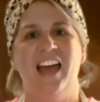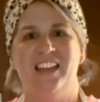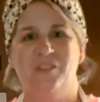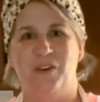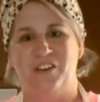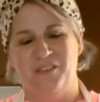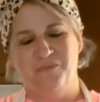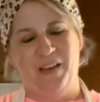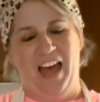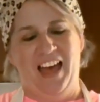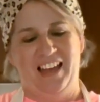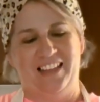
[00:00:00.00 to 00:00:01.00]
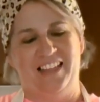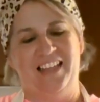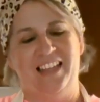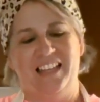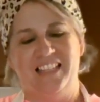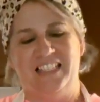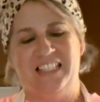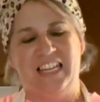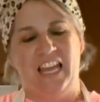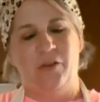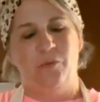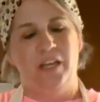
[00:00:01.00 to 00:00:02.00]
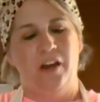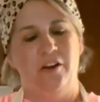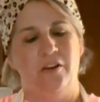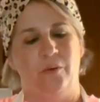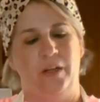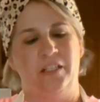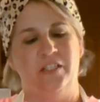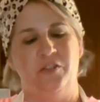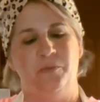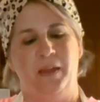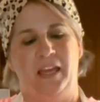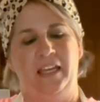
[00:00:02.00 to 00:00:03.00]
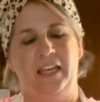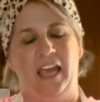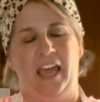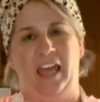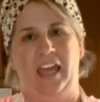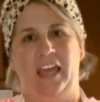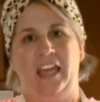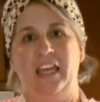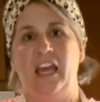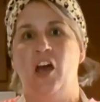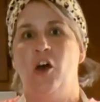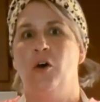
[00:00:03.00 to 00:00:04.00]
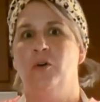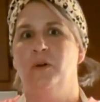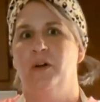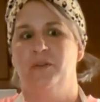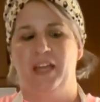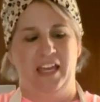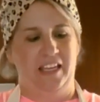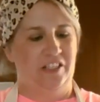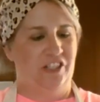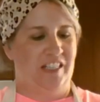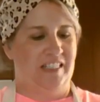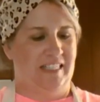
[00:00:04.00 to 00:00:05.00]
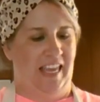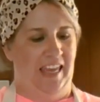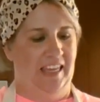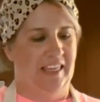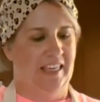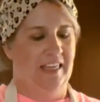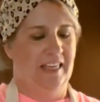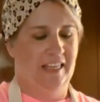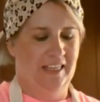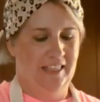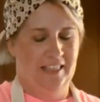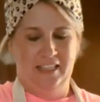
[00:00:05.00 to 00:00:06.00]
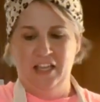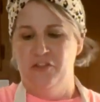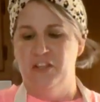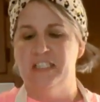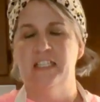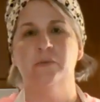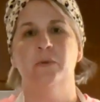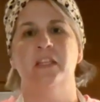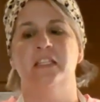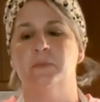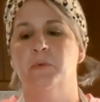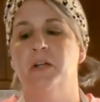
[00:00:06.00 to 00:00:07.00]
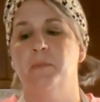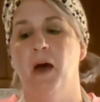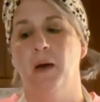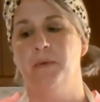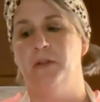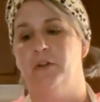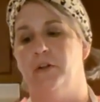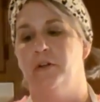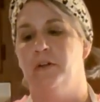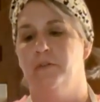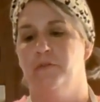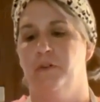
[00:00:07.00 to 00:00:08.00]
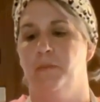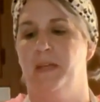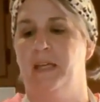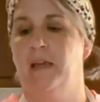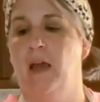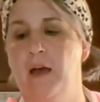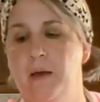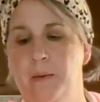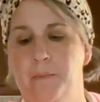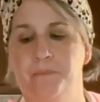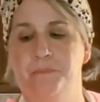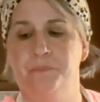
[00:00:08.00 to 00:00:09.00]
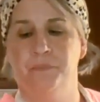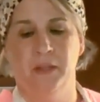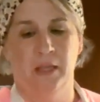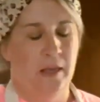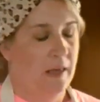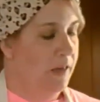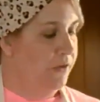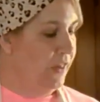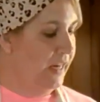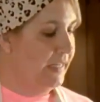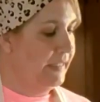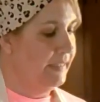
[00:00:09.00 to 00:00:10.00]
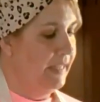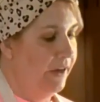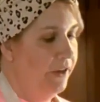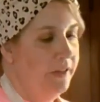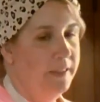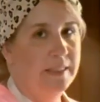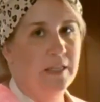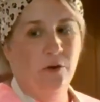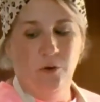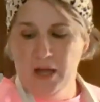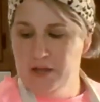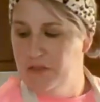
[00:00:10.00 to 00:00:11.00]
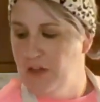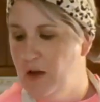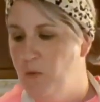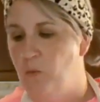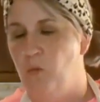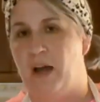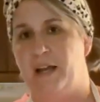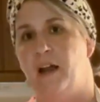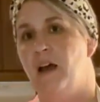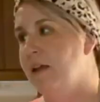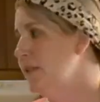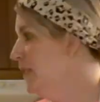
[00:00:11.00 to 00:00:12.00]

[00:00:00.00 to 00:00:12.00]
welcome back. Today we are going to make a HoHo cake cheesecake. This is one that's pretty popular for me that I sell, so I thought, why not?